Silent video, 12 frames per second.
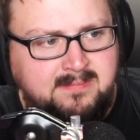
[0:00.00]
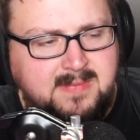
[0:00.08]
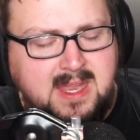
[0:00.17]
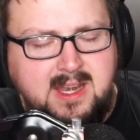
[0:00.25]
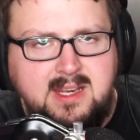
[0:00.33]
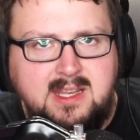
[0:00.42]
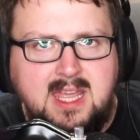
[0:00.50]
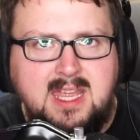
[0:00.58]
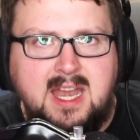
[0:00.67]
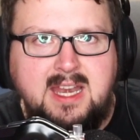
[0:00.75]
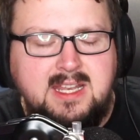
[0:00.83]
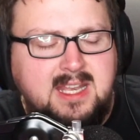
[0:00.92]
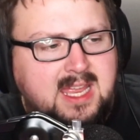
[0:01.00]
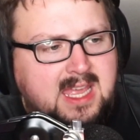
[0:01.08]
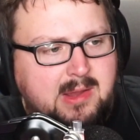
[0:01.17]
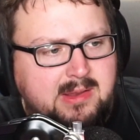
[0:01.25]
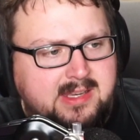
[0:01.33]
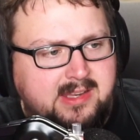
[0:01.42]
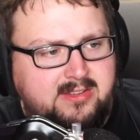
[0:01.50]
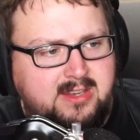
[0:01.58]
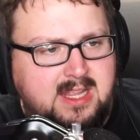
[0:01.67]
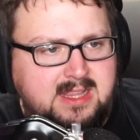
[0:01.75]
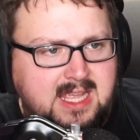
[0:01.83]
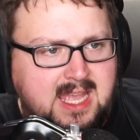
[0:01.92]
didn't like how it tasted
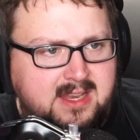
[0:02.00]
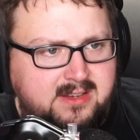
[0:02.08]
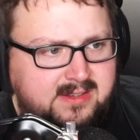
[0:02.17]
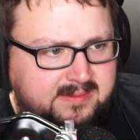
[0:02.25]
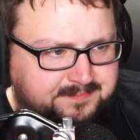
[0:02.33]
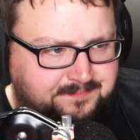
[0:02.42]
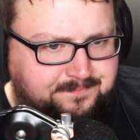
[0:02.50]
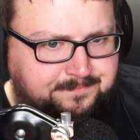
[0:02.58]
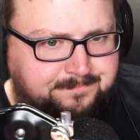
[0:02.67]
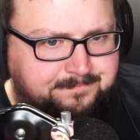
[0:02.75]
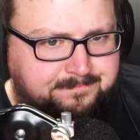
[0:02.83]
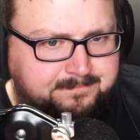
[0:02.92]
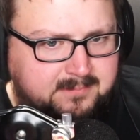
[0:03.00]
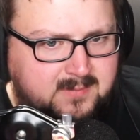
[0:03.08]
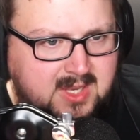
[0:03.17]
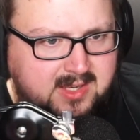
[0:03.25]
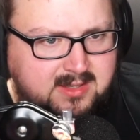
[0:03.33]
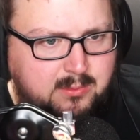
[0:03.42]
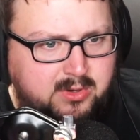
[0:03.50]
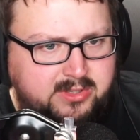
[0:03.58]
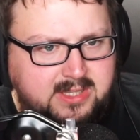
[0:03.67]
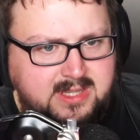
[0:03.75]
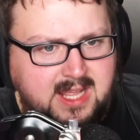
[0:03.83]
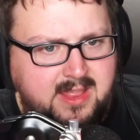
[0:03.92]
at the end. It tasted worse
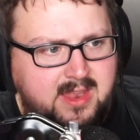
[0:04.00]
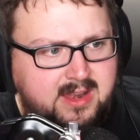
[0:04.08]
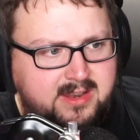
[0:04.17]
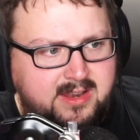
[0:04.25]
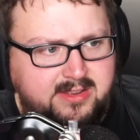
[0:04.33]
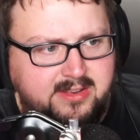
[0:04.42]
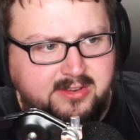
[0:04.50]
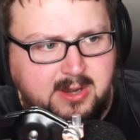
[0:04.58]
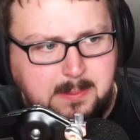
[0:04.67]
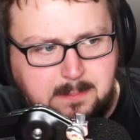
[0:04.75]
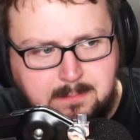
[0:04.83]
at the end than it did at the start.